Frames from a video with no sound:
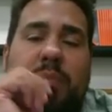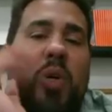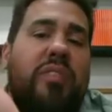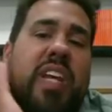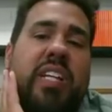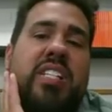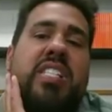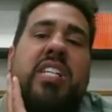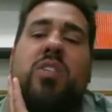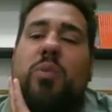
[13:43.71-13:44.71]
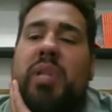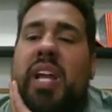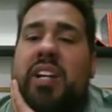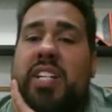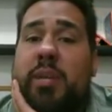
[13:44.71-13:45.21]
motivated single
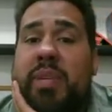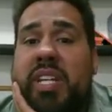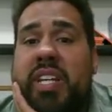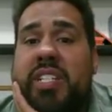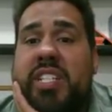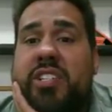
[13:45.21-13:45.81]
player type of kids.